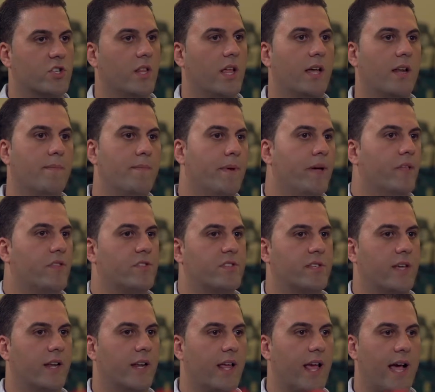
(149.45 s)
a lot of myths
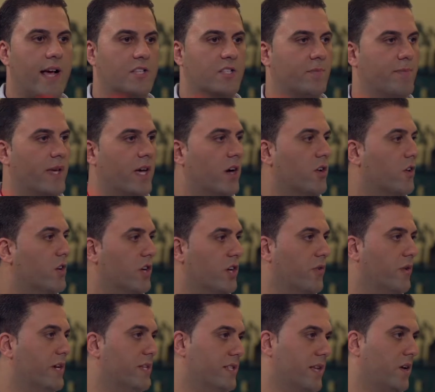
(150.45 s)
that it has to be 100
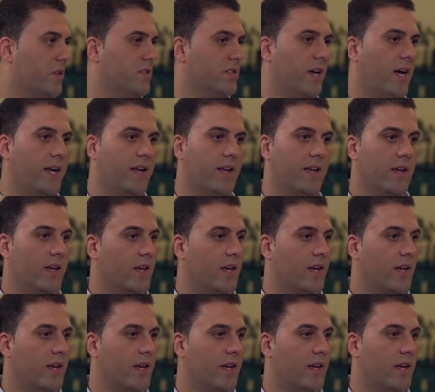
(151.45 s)
degrees outside.